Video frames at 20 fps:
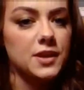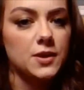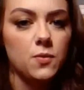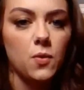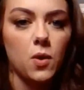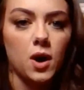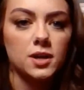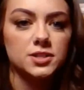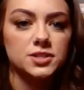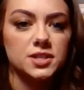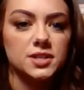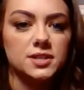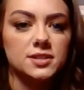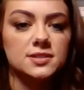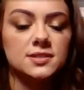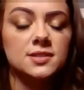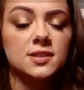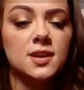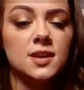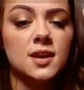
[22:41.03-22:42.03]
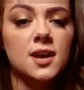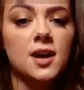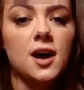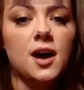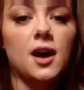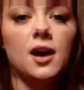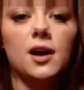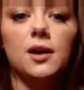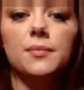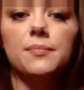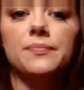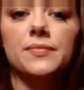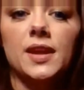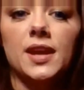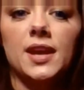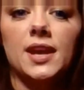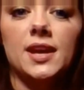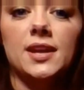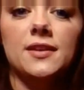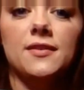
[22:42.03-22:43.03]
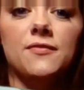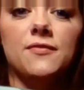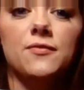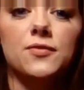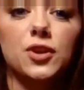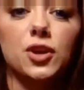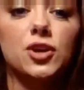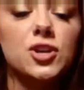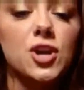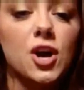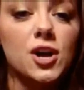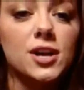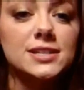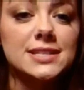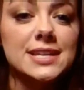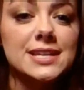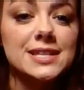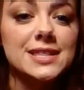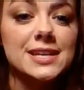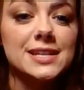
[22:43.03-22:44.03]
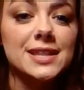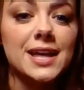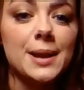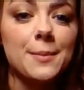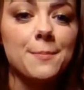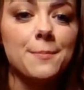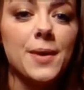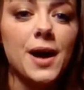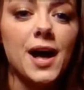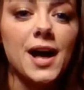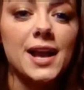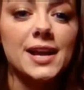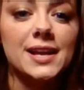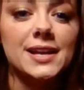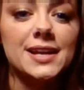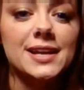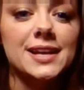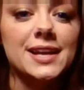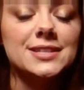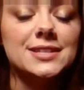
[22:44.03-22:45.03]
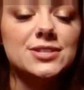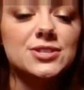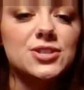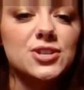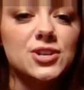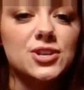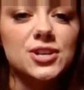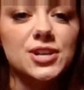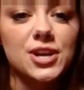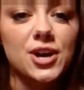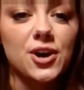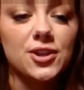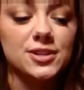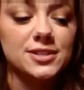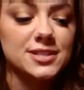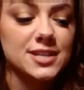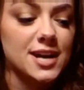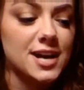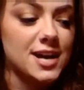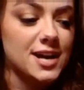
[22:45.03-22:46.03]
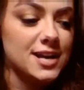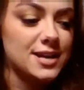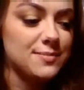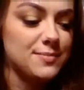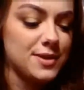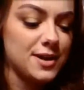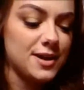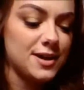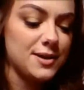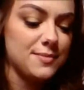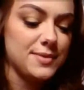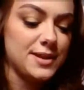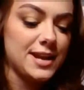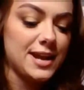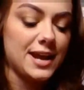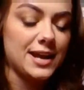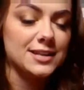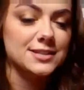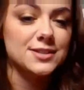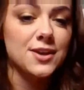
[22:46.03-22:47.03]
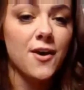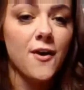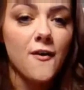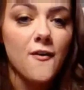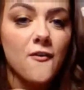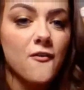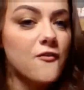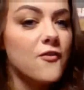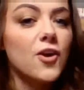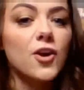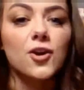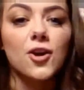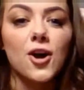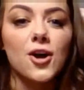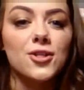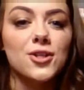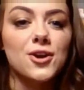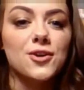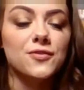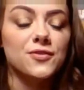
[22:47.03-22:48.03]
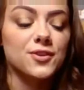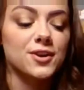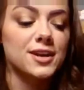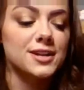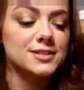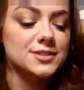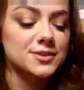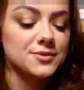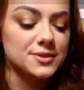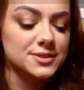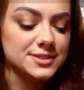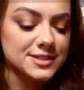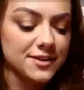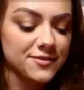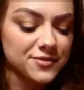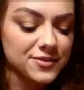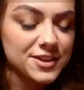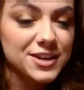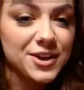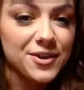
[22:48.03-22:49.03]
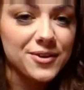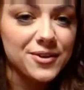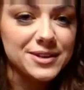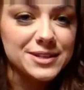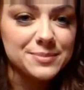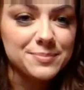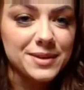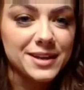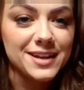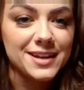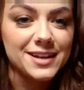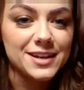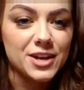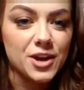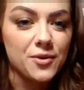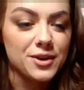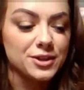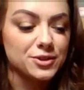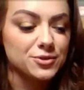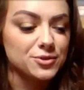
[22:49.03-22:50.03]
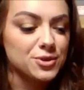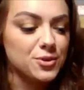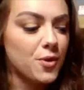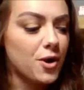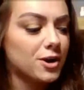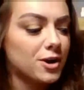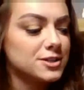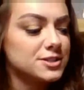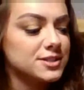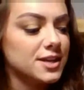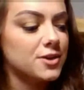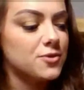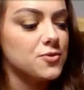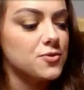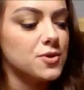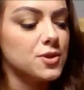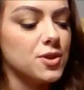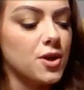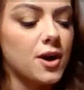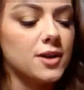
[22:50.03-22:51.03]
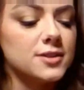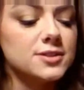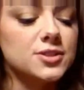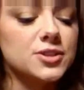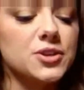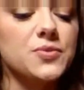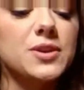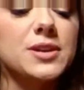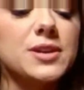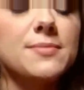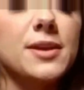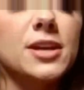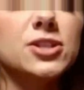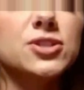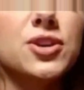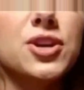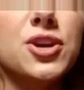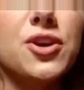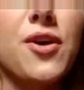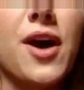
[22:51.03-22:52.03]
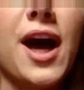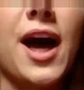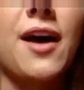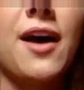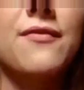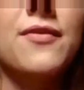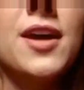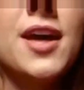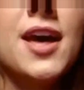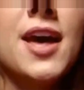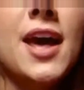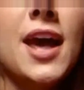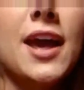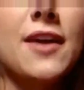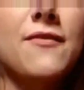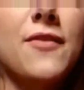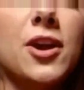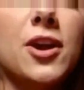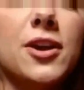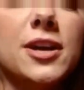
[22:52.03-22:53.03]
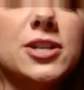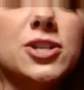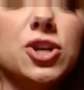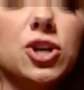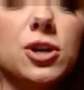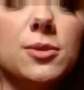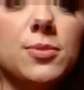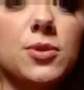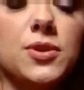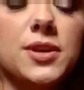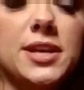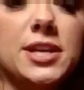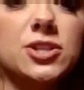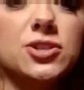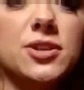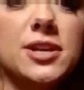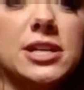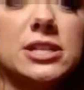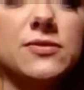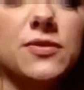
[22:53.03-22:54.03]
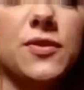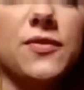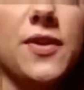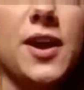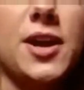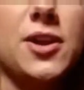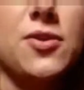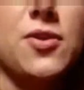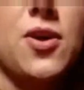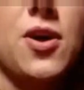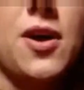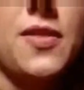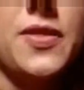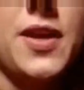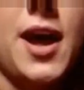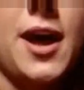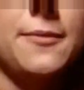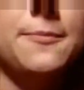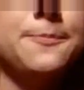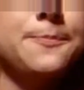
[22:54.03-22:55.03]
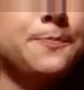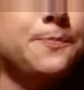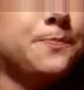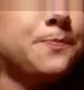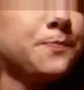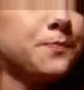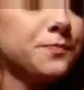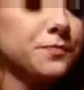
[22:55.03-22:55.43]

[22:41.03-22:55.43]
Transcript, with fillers: 50 washes. Um, and if your dog is anything like mine, it gets dirty all the time um, and it has fur all over it. So it's definitely going to be going through the wash cycle a lot. So you want to make sure you have a very durable heat transfer vinyl on that